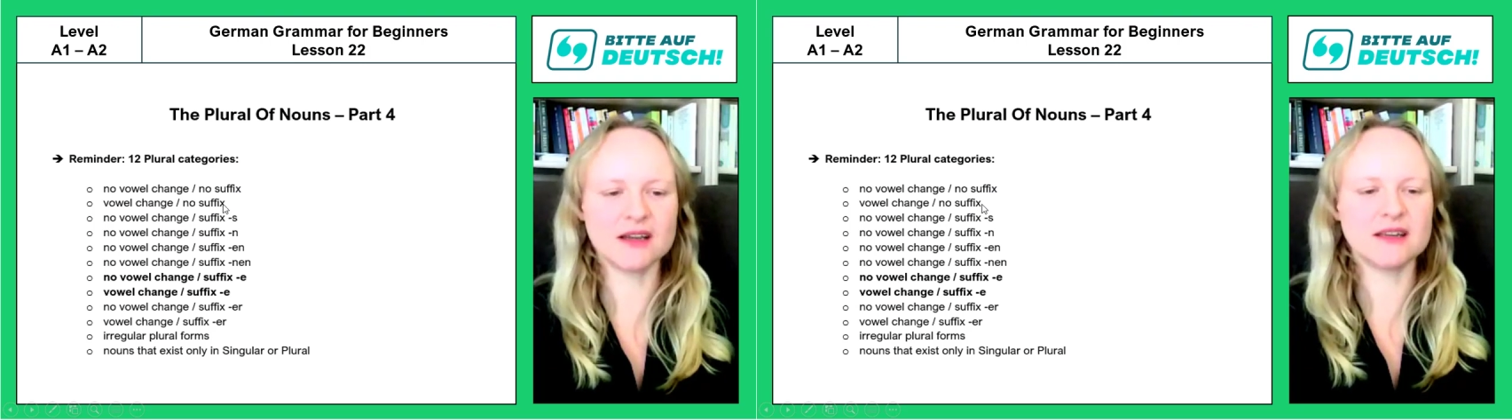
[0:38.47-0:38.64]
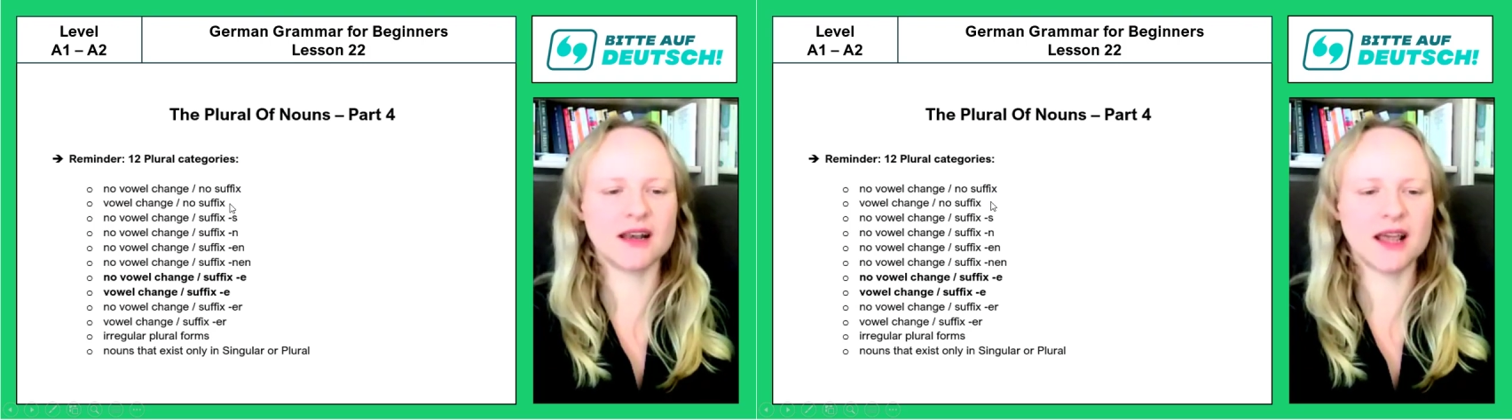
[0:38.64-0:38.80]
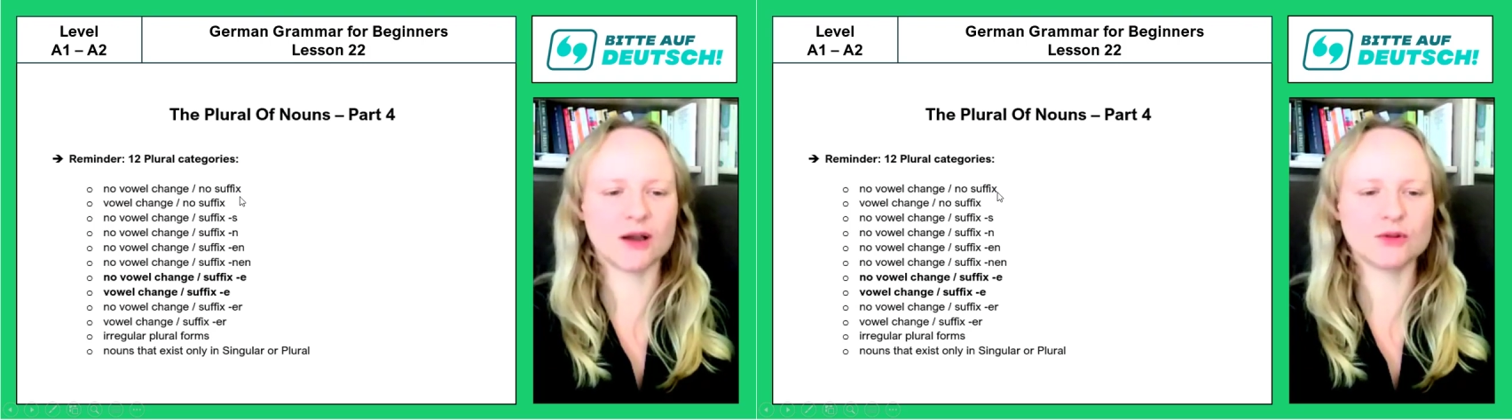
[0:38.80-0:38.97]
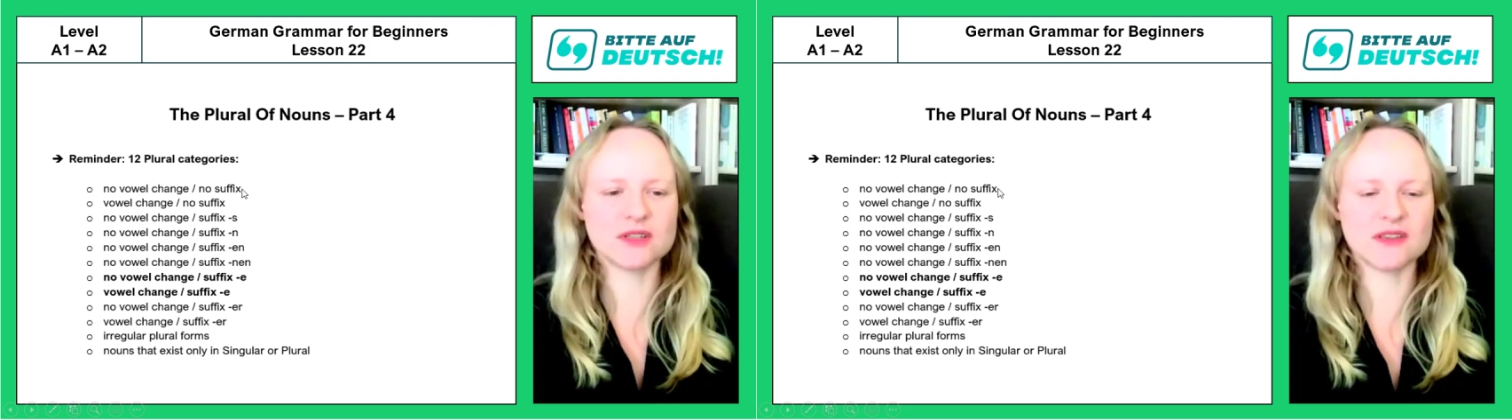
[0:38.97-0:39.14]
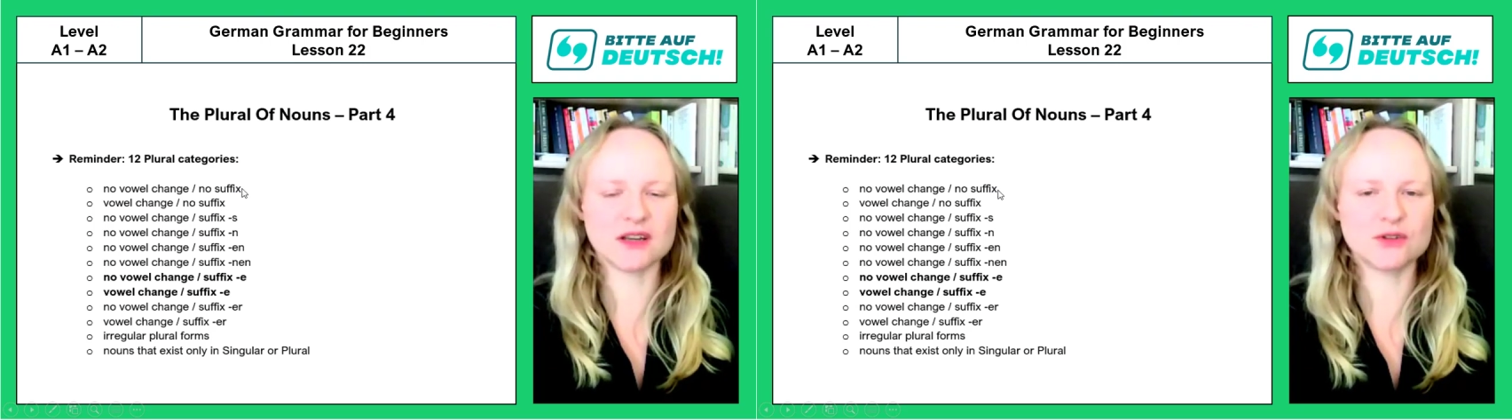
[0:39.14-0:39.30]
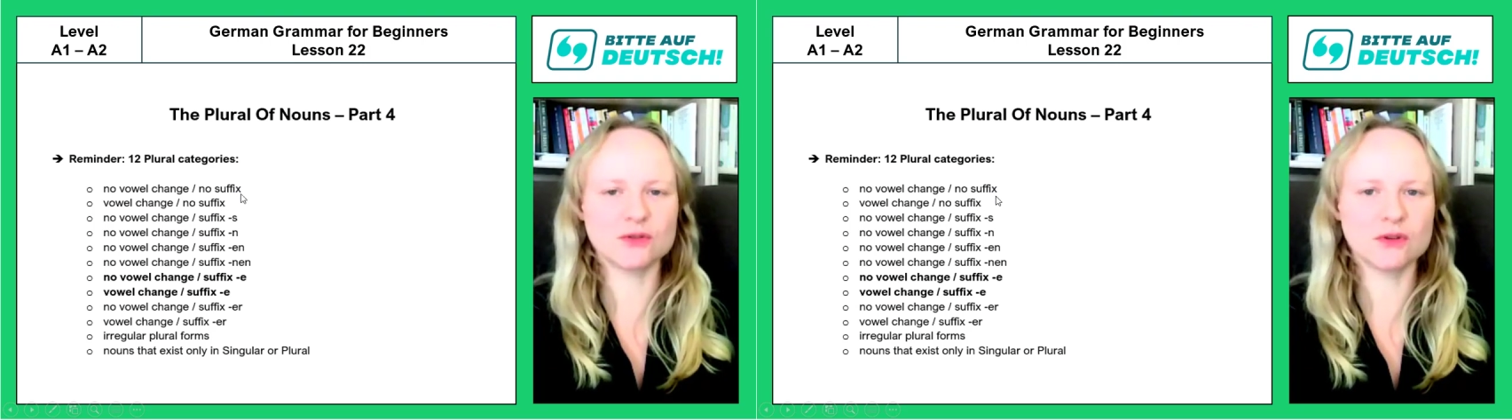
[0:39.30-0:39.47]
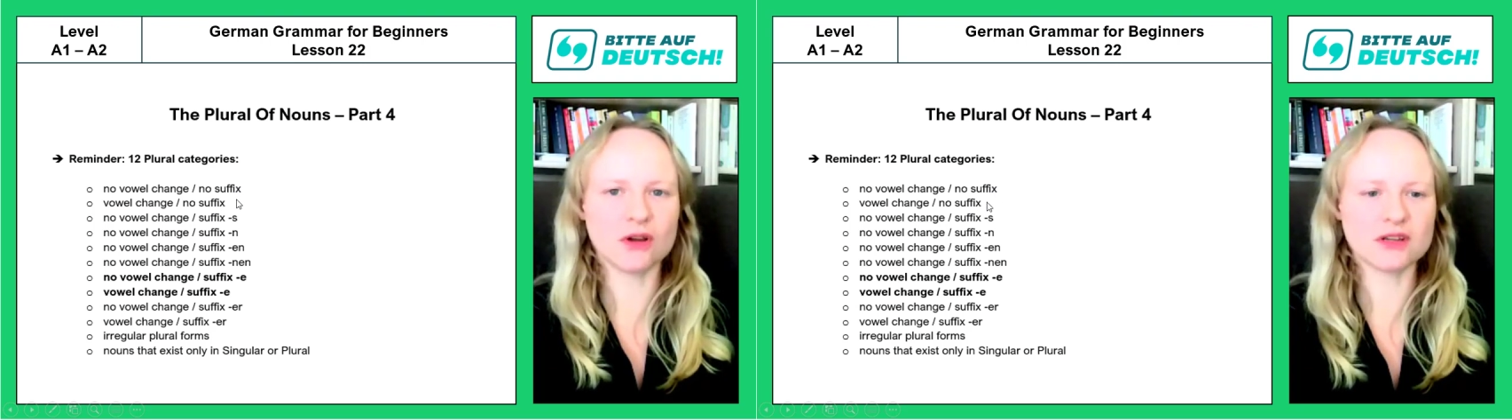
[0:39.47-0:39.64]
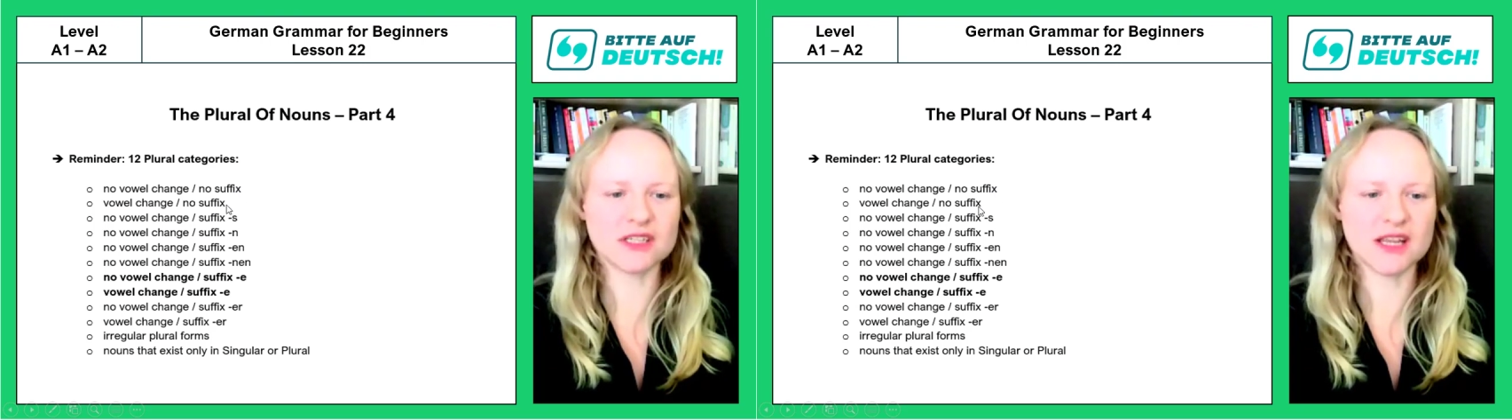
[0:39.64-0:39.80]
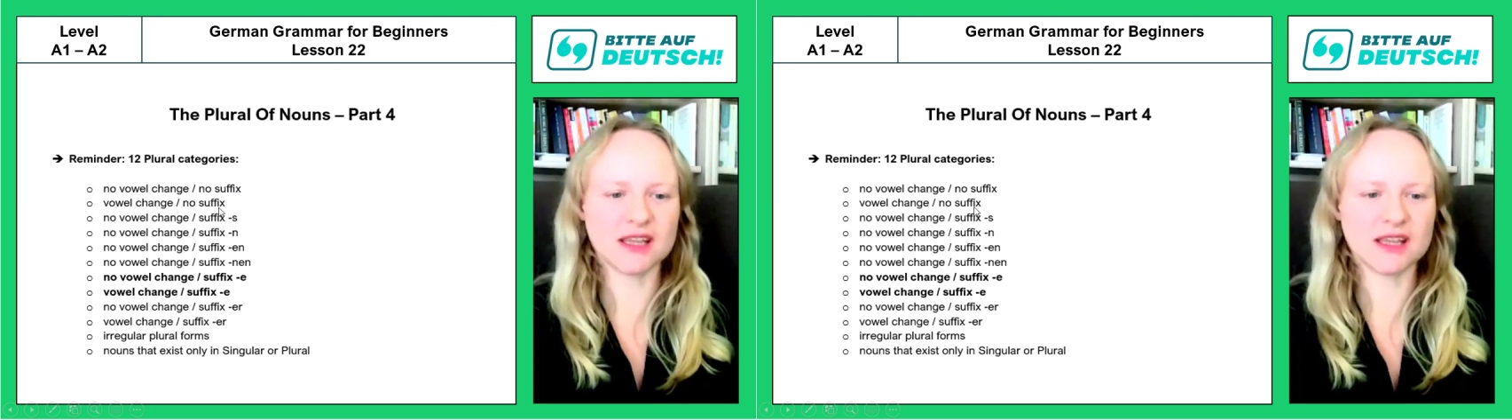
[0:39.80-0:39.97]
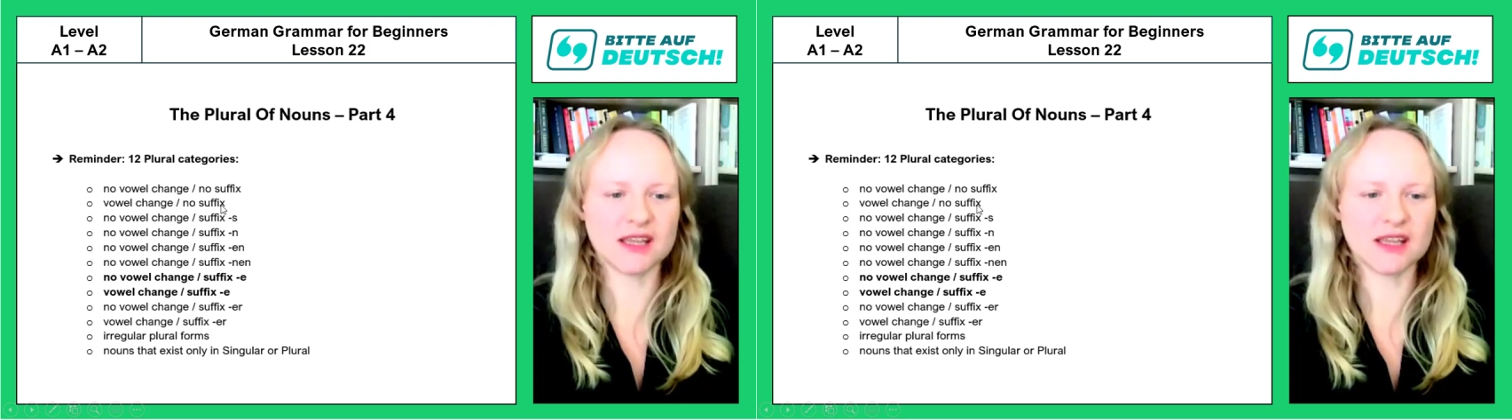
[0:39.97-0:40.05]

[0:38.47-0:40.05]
nouns that do not take a